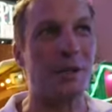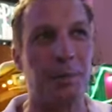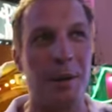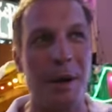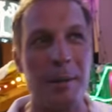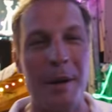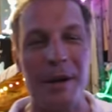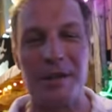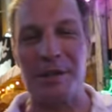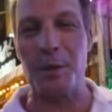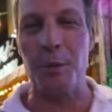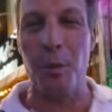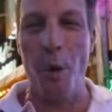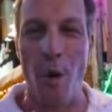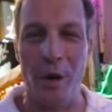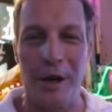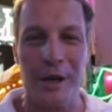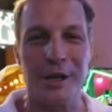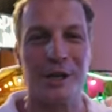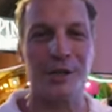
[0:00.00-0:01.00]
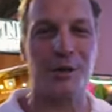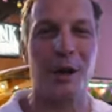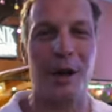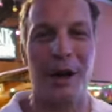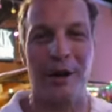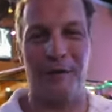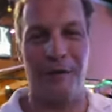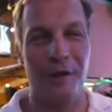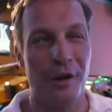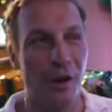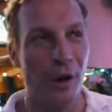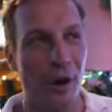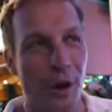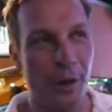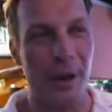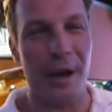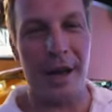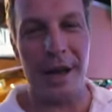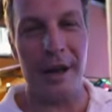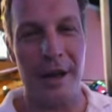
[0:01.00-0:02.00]
I thought it was really quiet,
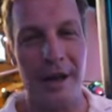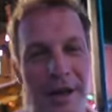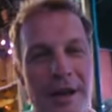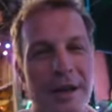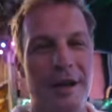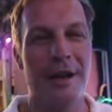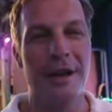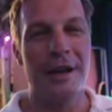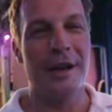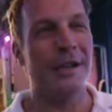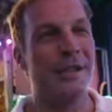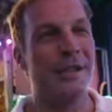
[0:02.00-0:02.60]
especially for a Saturday